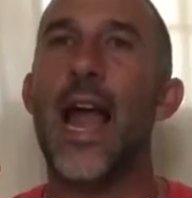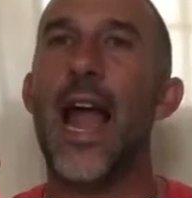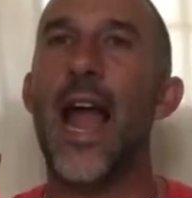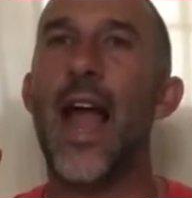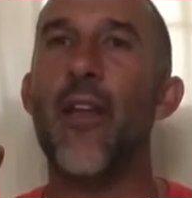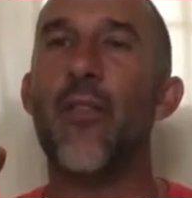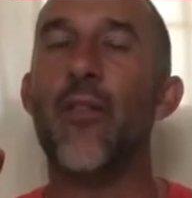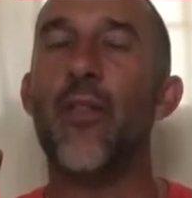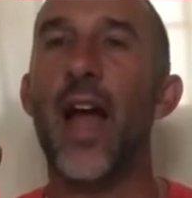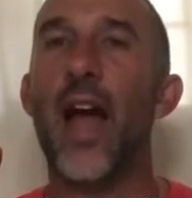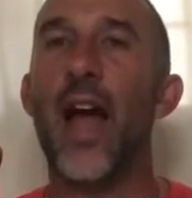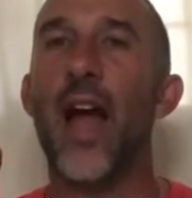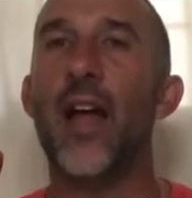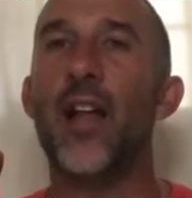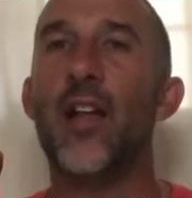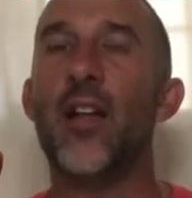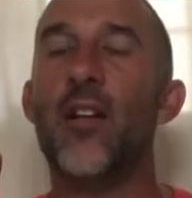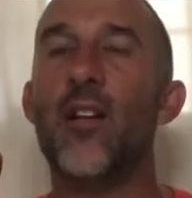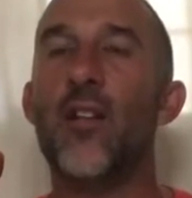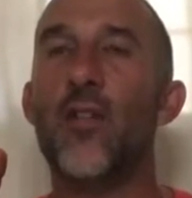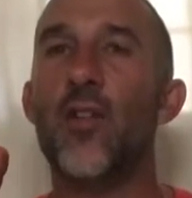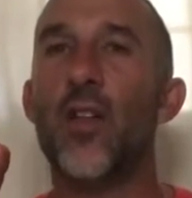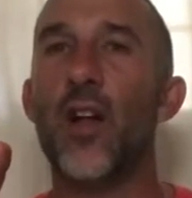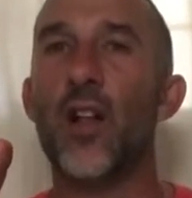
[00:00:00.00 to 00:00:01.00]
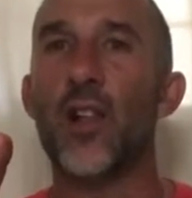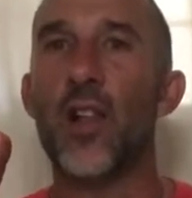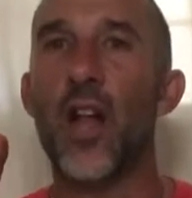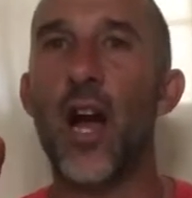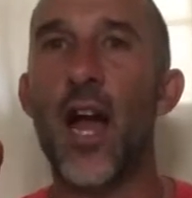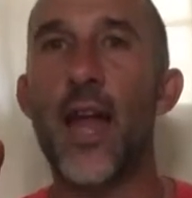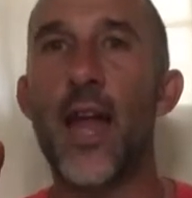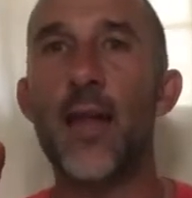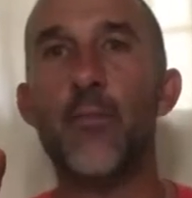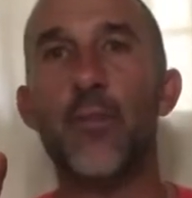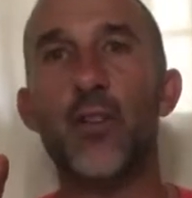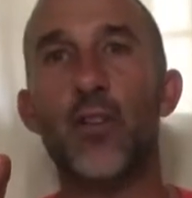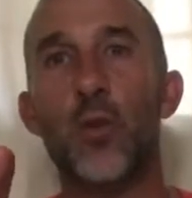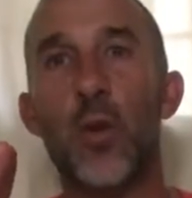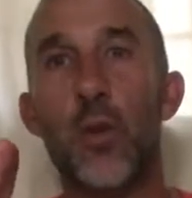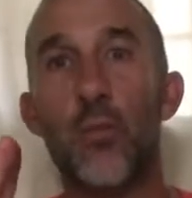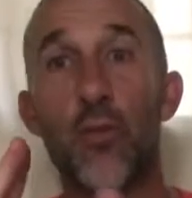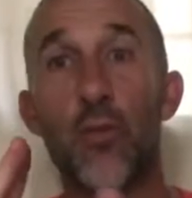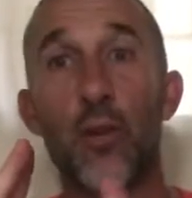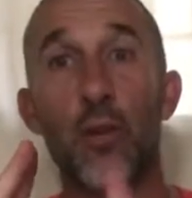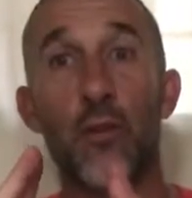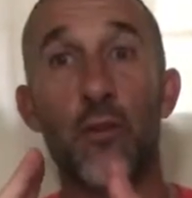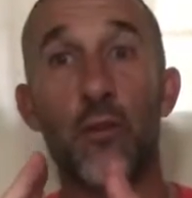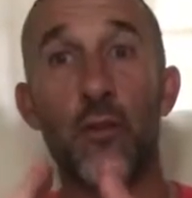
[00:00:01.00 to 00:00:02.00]
And that the line between
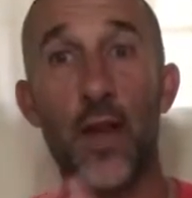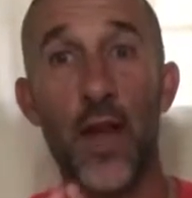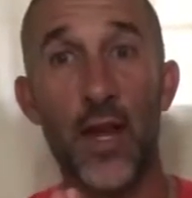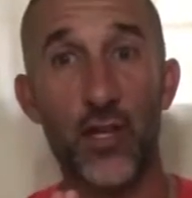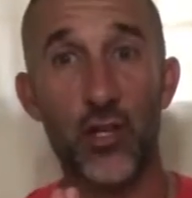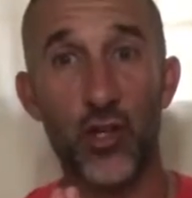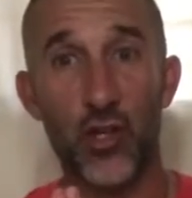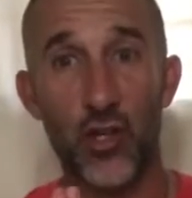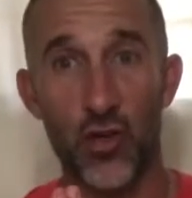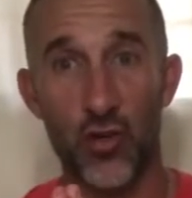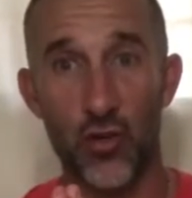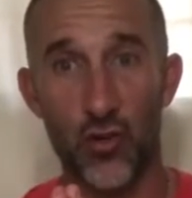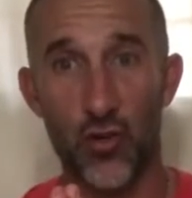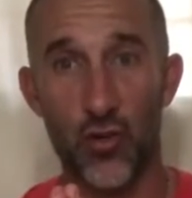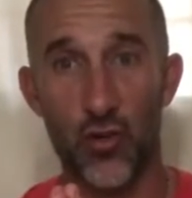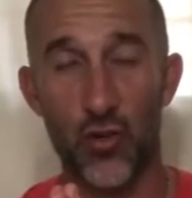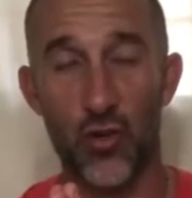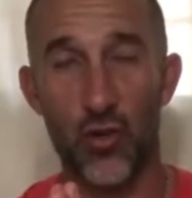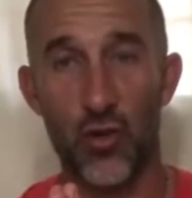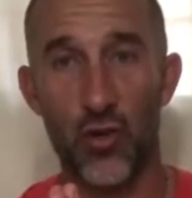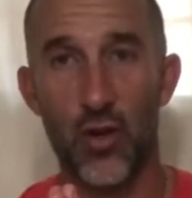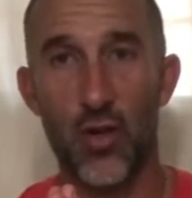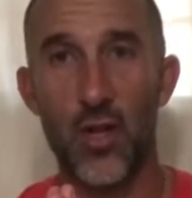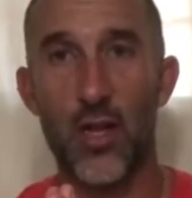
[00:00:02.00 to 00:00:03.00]
professional